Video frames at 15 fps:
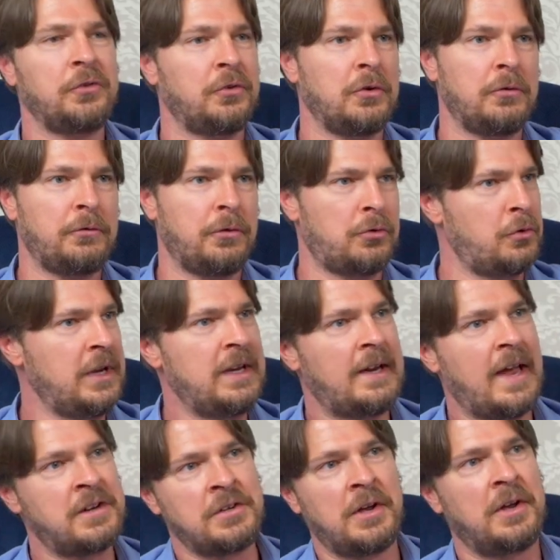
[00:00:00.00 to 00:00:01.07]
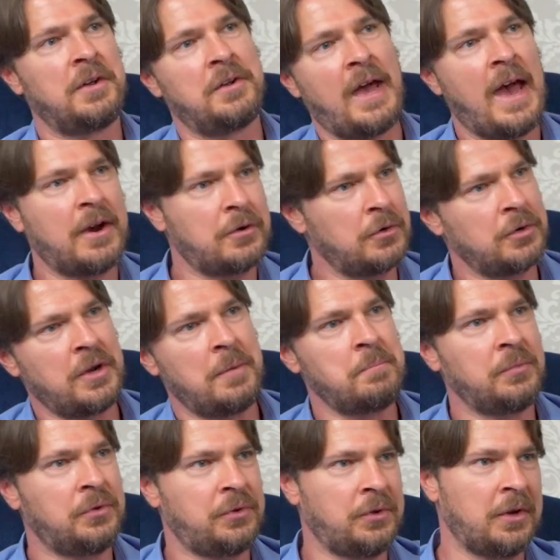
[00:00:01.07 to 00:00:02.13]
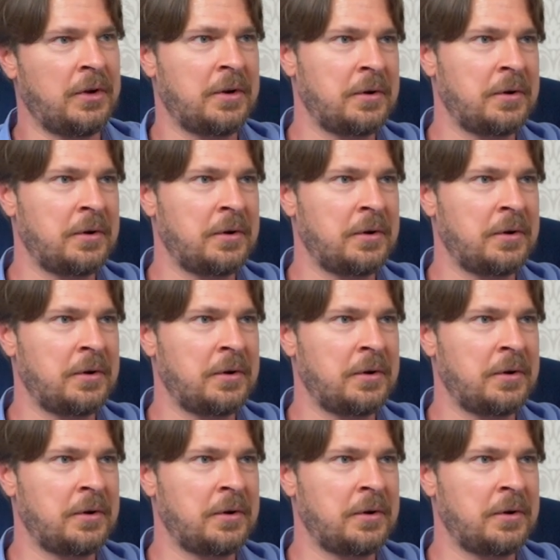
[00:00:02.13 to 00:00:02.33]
of three-letter acronyms,